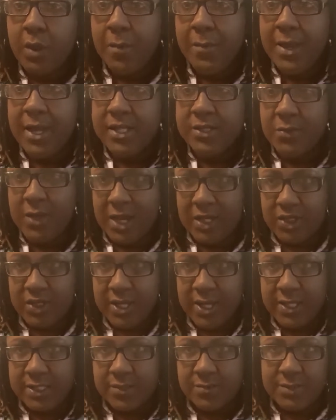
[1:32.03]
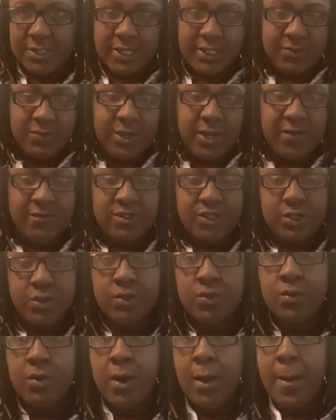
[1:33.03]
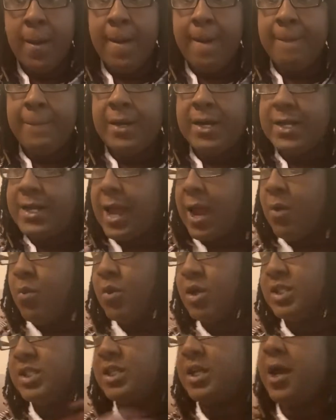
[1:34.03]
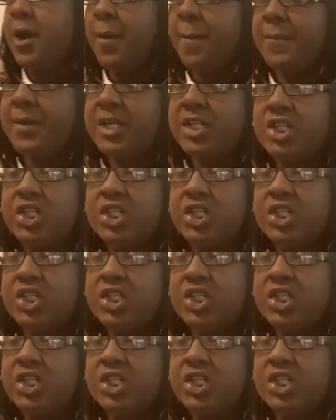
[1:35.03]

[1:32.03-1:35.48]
because we actually have some things we have to do. But I wanted to come and